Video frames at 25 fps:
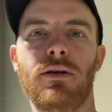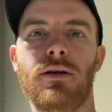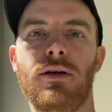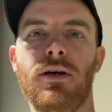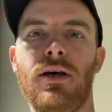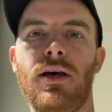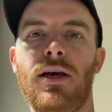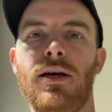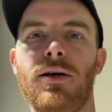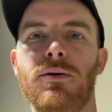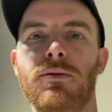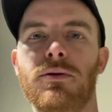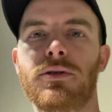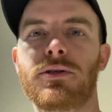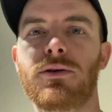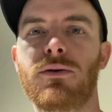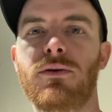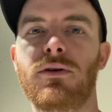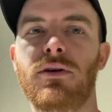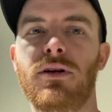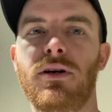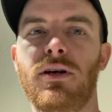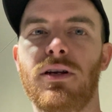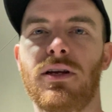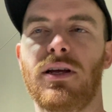Hey, what's
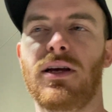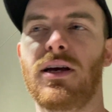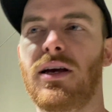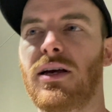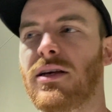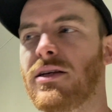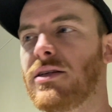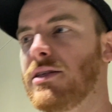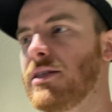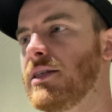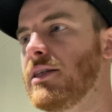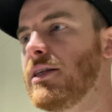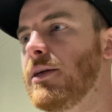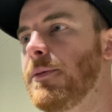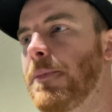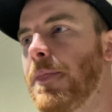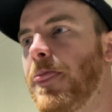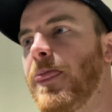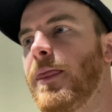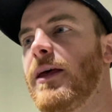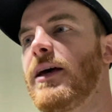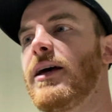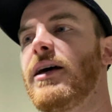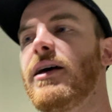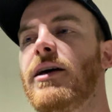going on, guys?
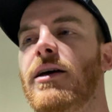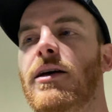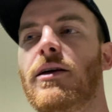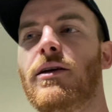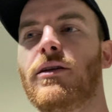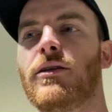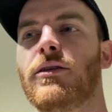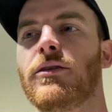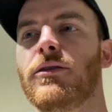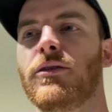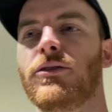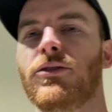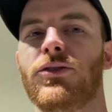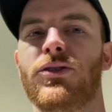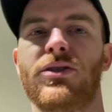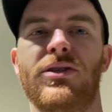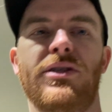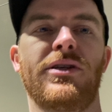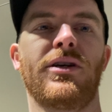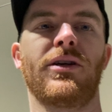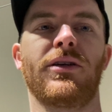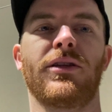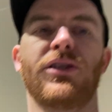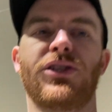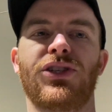Just
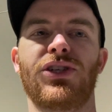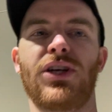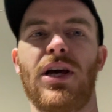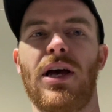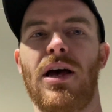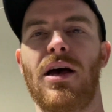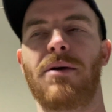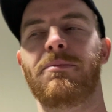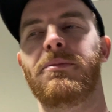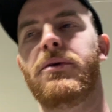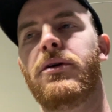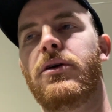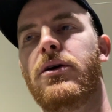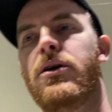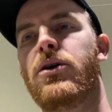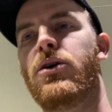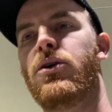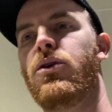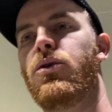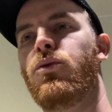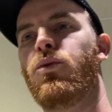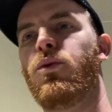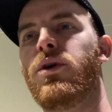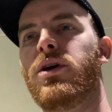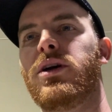here at the shop.
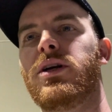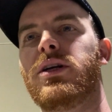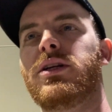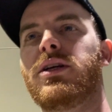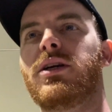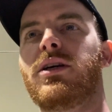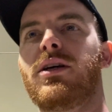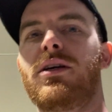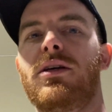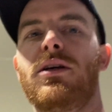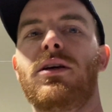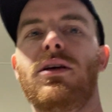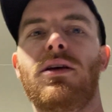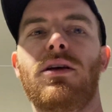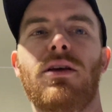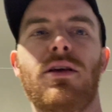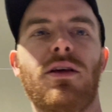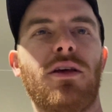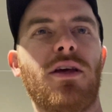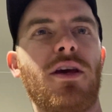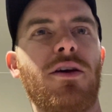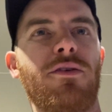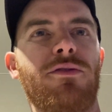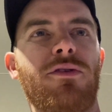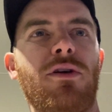Wanted to
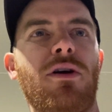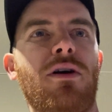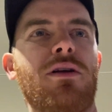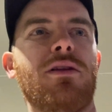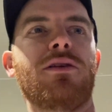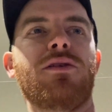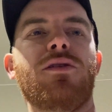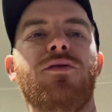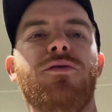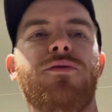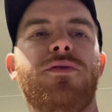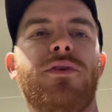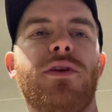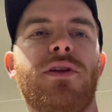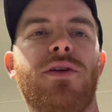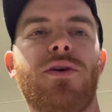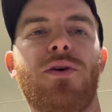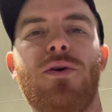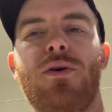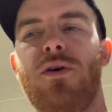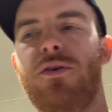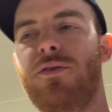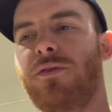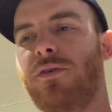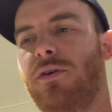give you all a little video
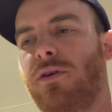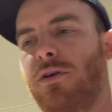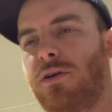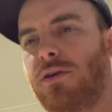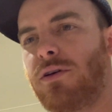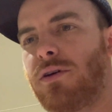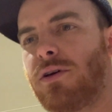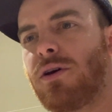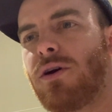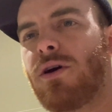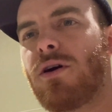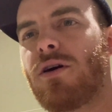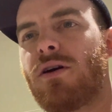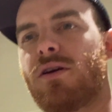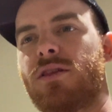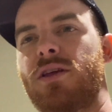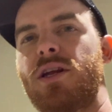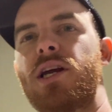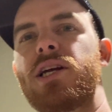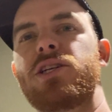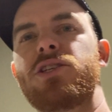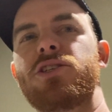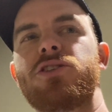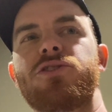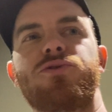of a car that I
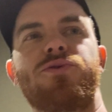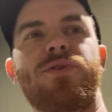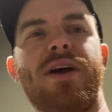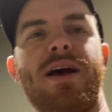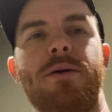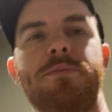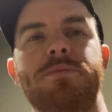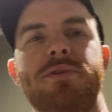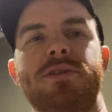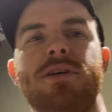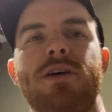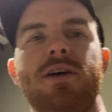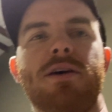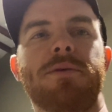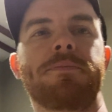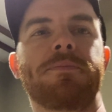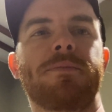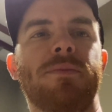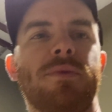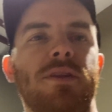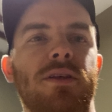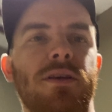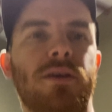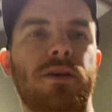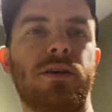just wrapped up.
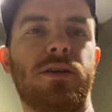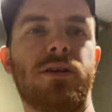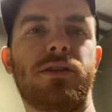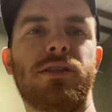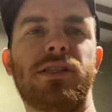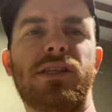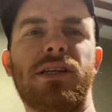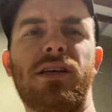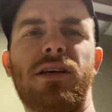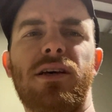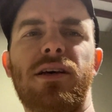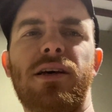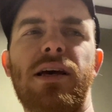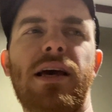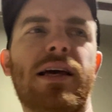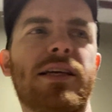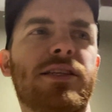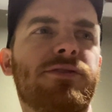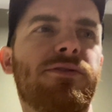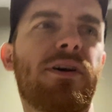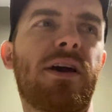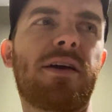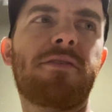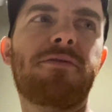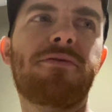It's a
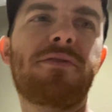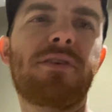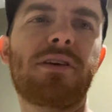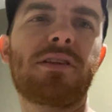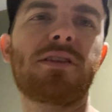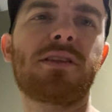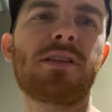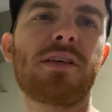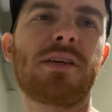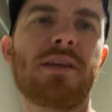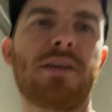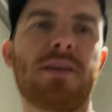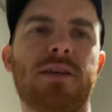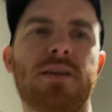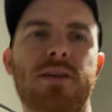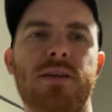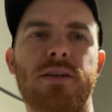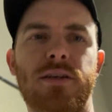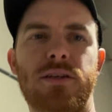S550